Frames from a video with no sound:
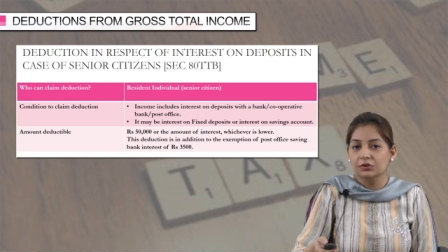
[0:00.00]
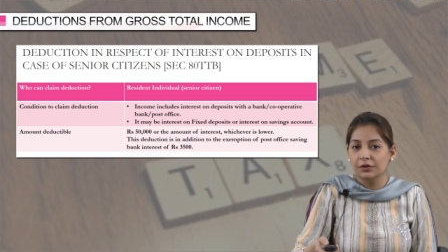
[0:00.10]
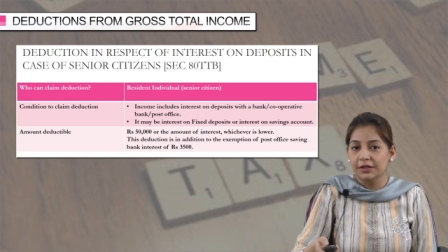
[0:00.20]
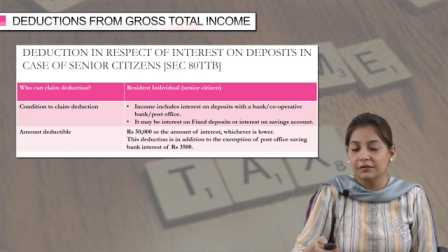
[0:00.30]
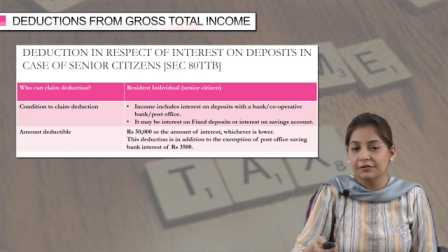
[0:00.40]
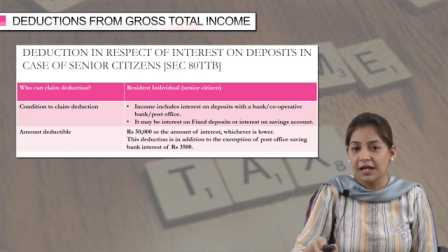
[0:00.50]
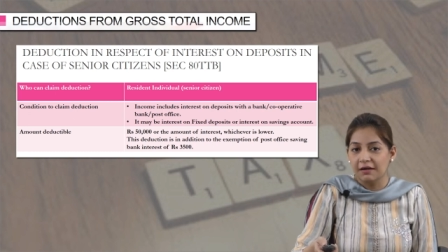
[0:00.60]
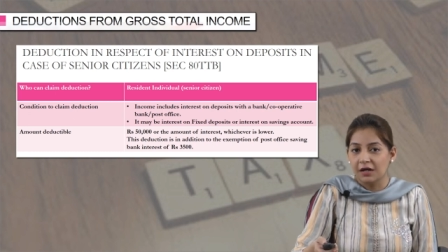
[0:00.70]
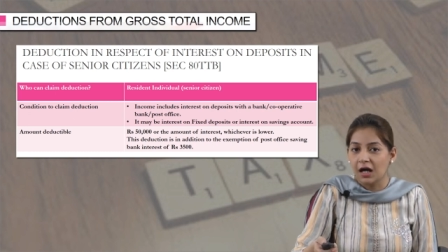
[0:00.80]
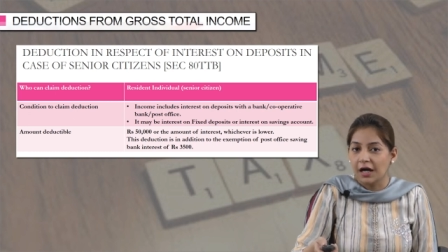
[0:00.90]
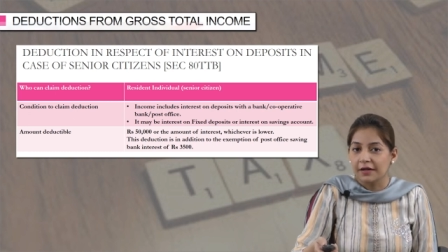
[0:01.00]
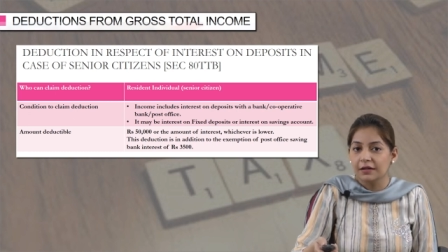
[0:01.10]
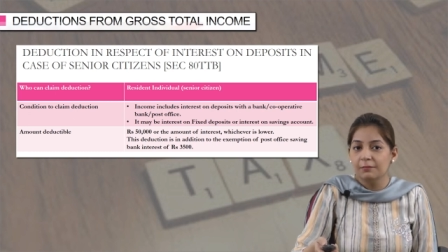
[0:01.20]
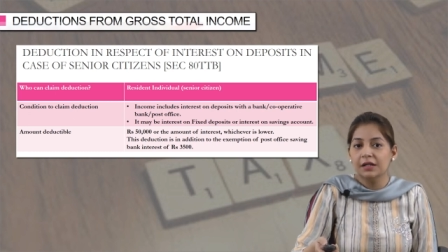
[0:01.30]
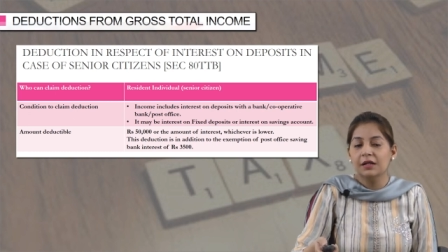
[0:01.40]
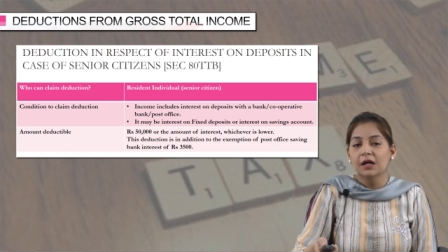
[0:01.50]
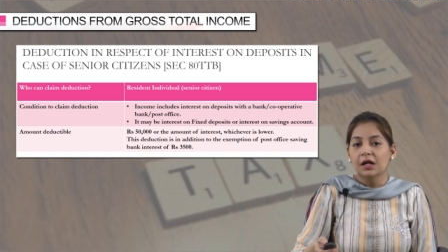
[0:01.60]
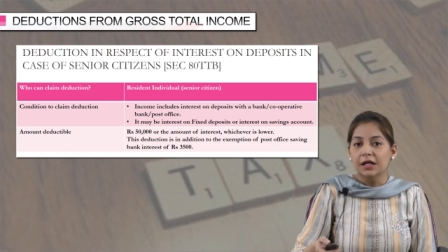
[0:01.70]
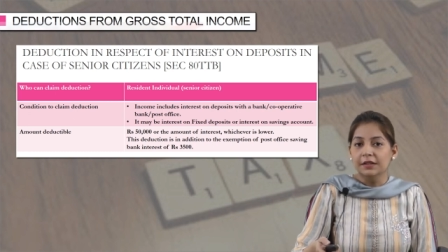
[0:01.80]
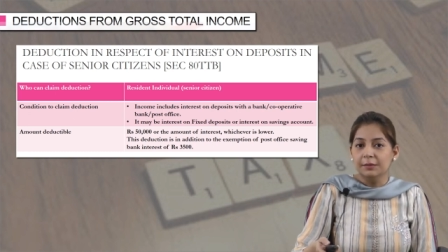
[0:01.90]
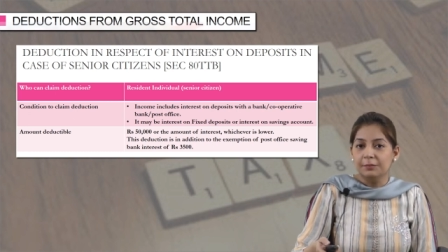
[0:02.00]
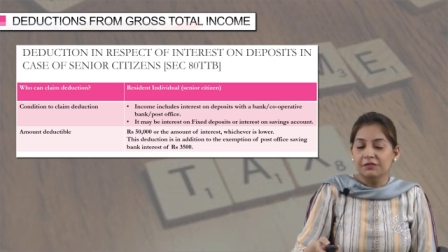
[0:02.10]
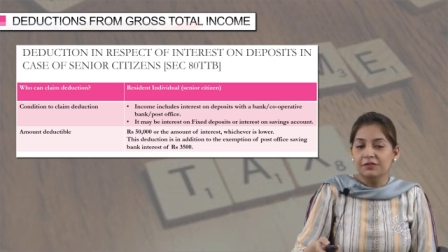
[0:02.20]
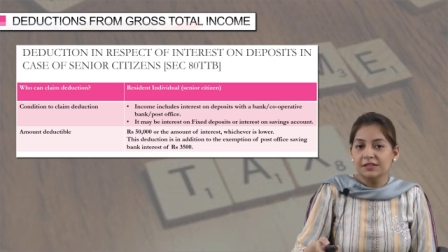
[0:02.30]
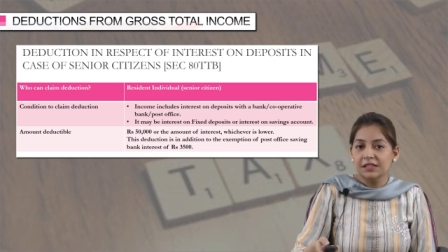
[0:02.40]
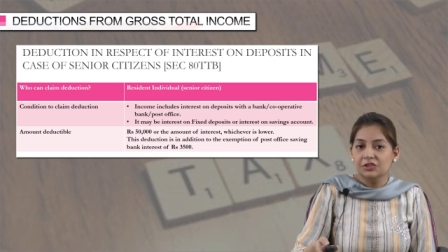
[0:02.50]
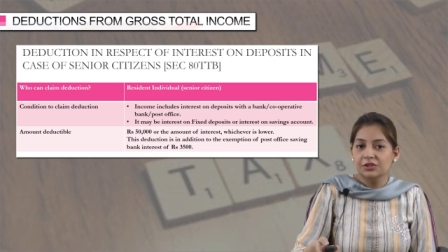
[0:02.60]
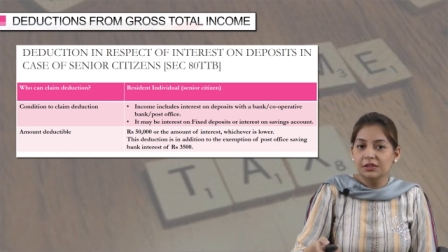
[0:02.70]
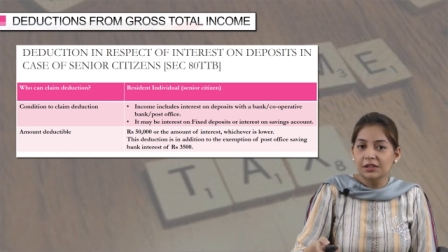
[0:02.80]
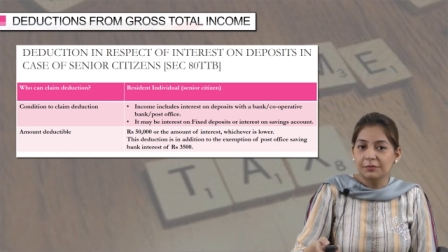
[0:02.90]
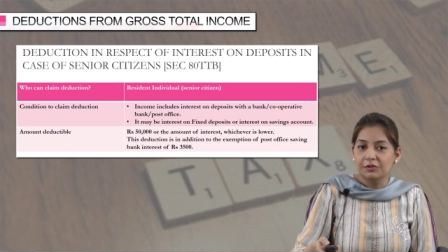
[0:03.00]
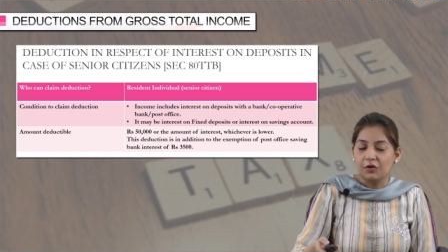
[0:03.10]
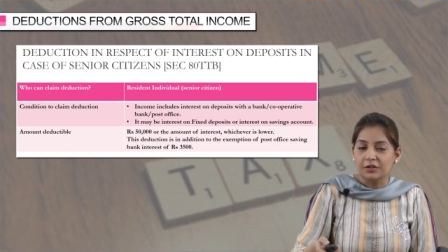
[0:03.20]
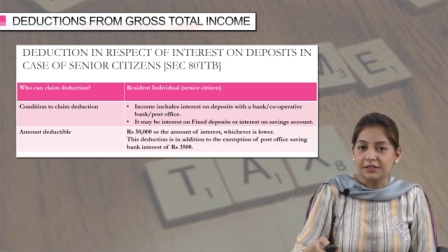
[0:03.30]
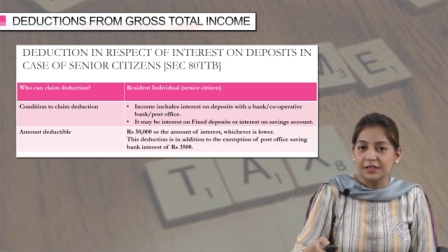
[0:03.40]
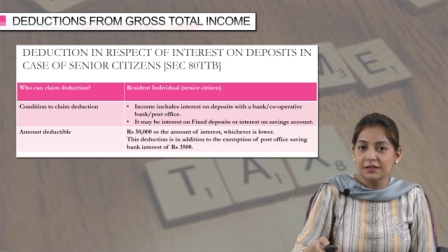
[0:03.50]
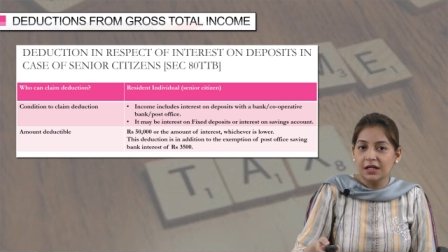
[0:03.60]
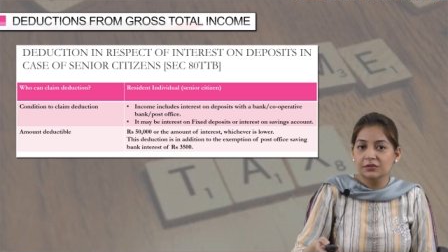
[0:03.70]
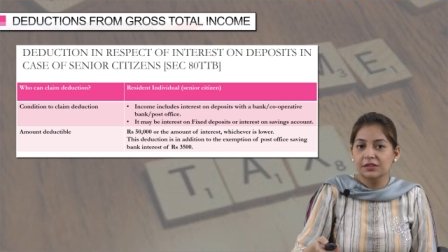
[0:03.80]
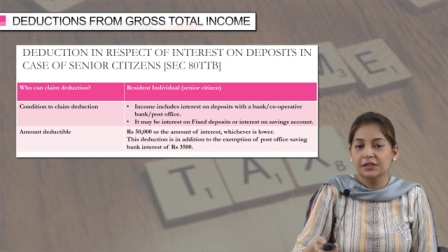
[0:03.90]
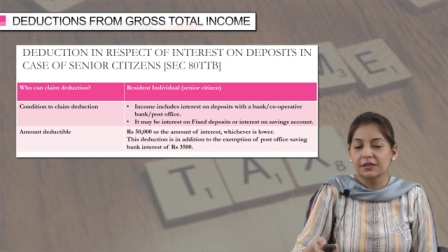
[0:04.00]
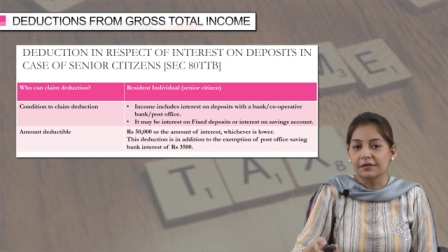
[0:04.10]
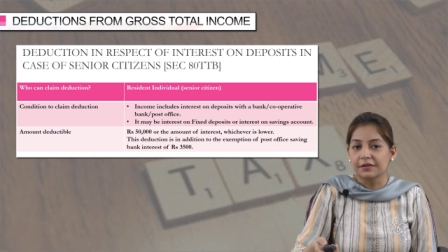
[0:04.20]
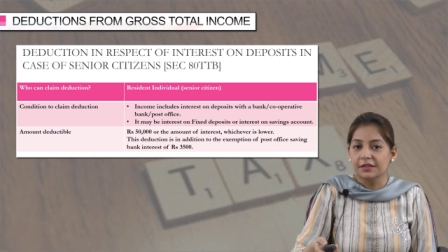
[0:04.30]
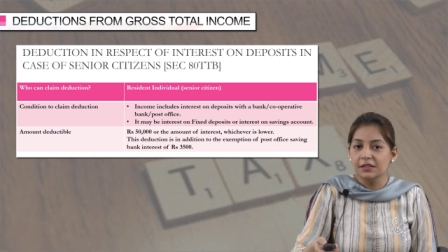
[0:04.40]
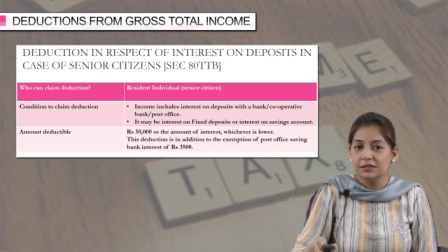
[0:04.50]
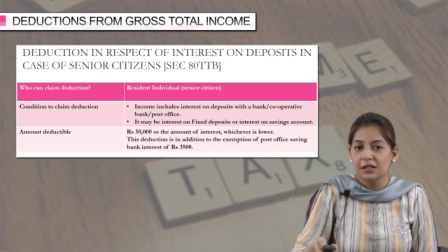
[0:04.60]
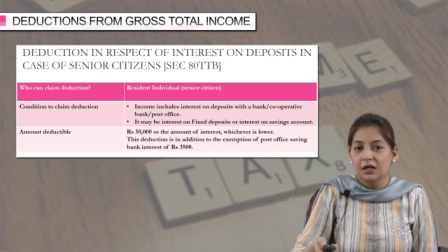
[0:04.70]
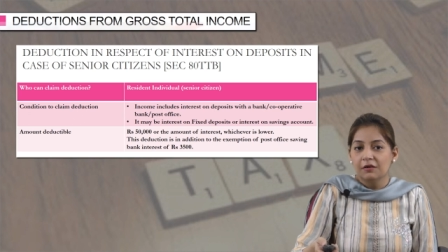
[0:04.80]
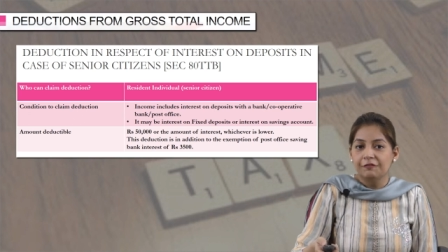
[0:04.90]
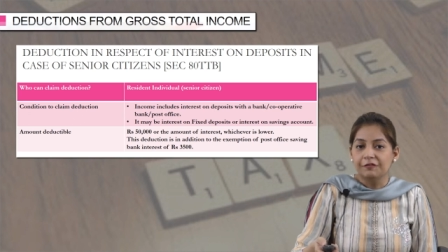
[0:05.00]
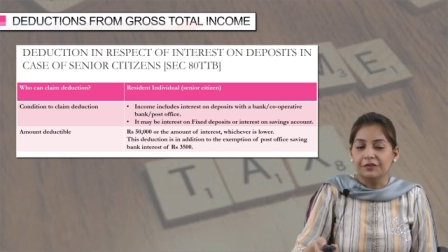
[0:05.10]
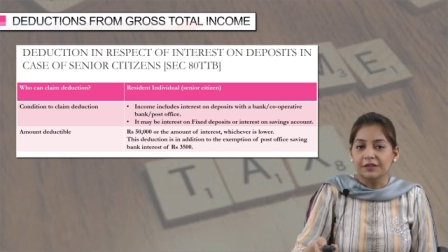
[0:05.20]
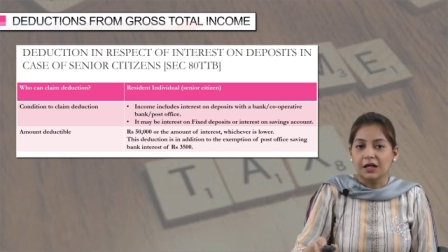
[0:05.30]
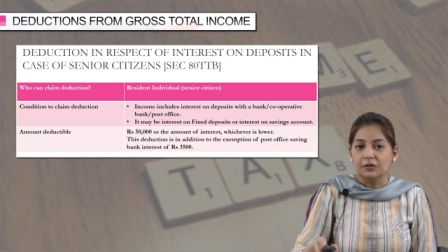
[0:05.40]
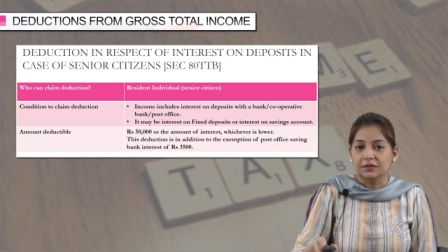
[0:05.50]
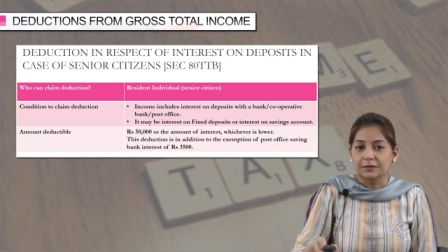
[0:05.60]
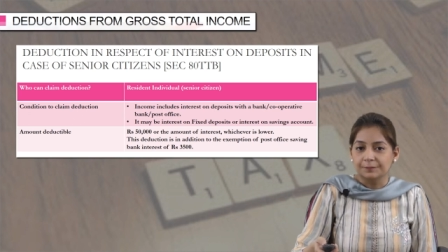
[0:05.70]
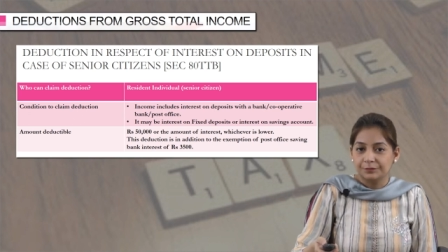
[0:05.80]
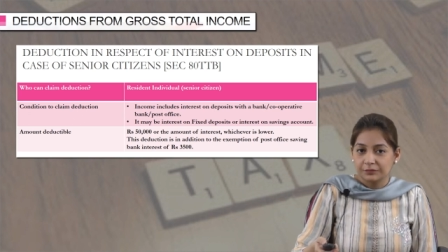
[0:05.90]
So, here we have a higher limit in the previous section the limit was 10,000 here it is 50,000.